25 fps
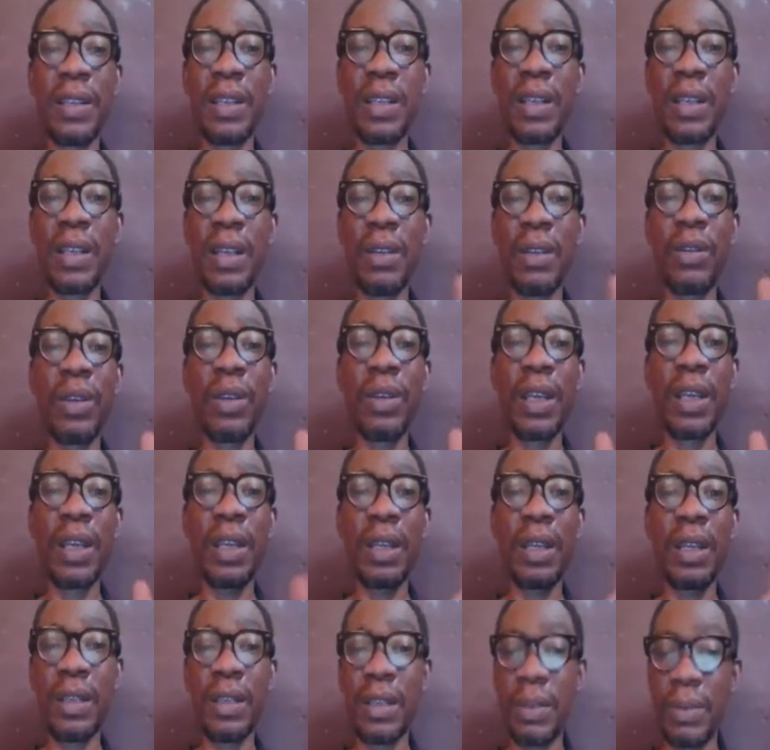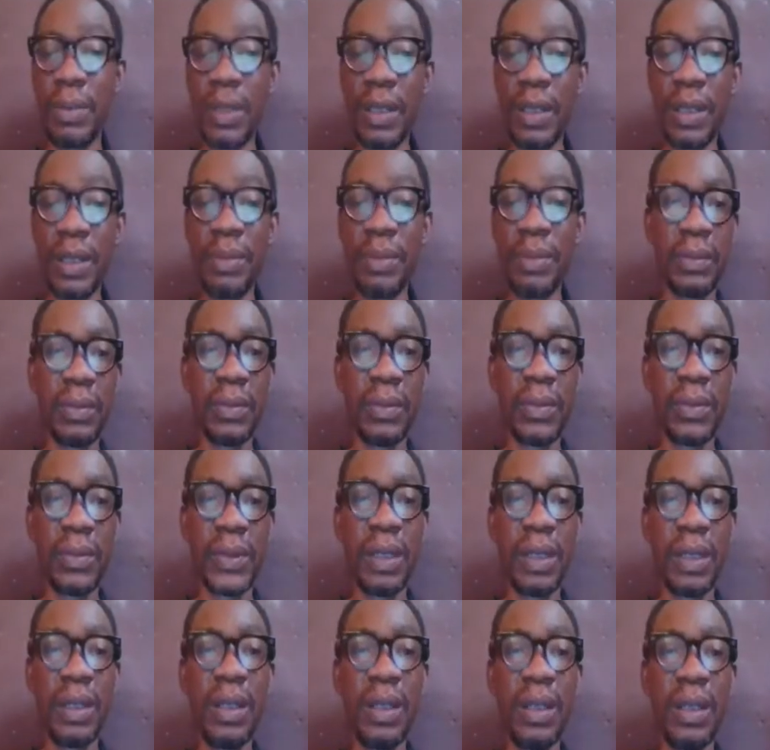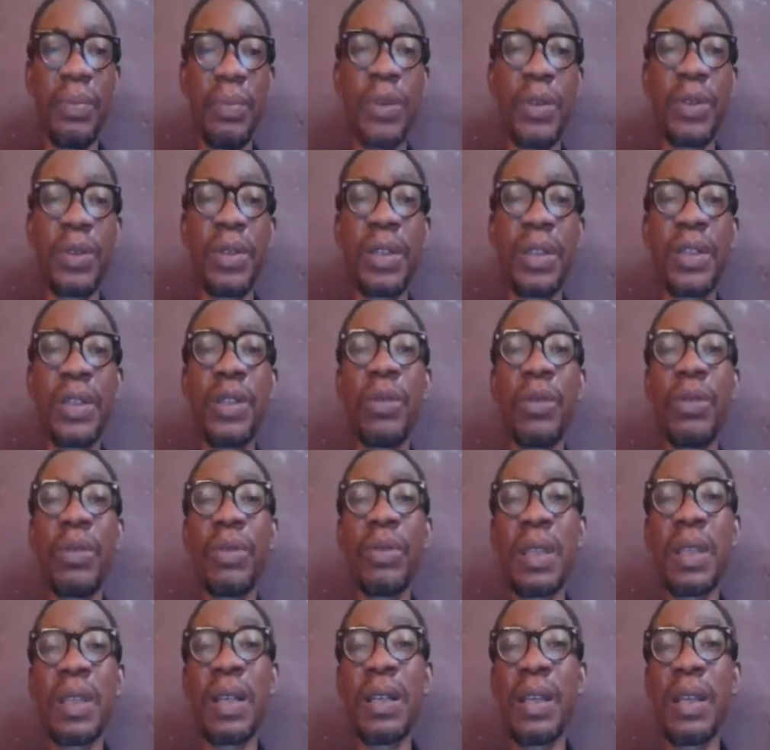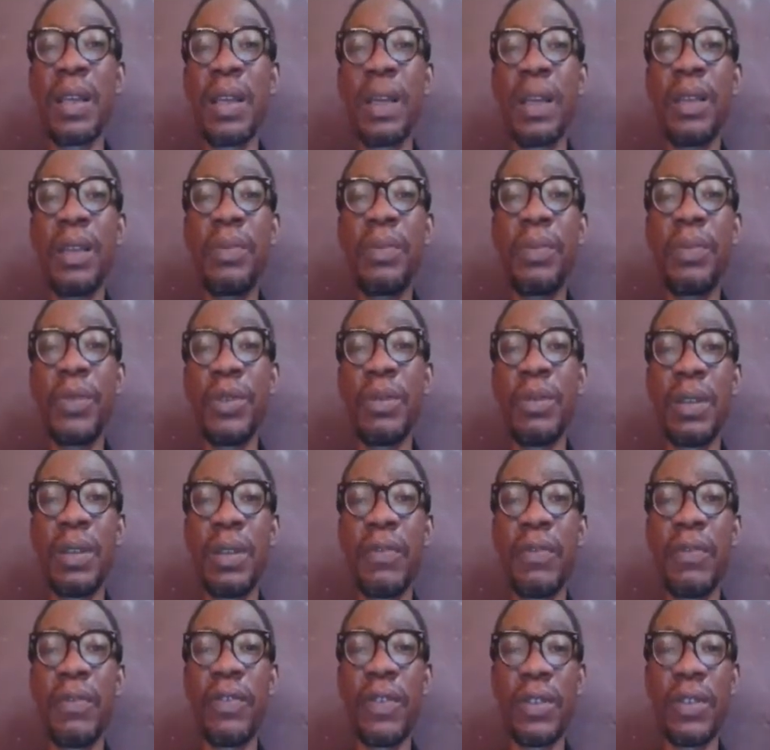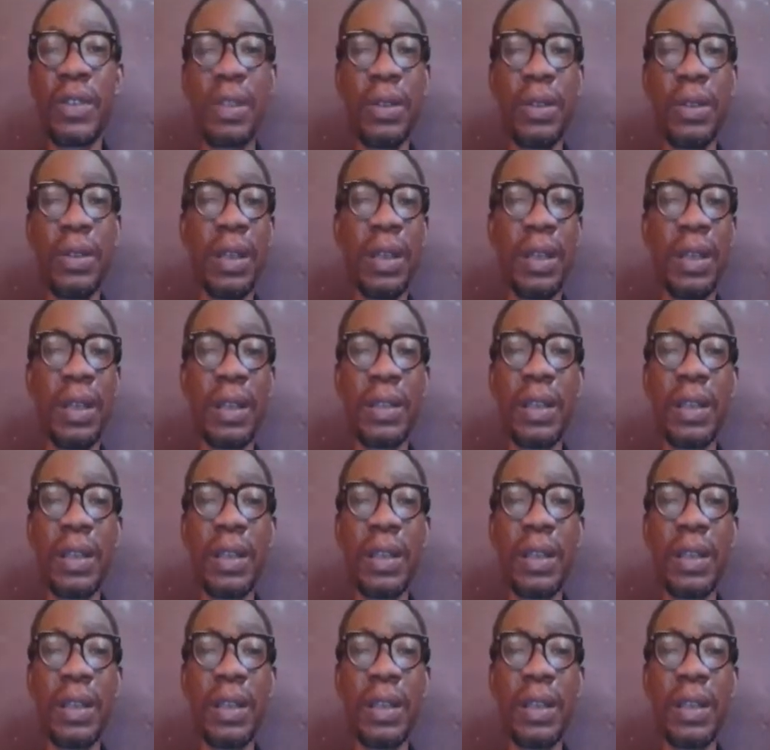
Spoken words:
login and display names. It protects your website against brute force login attack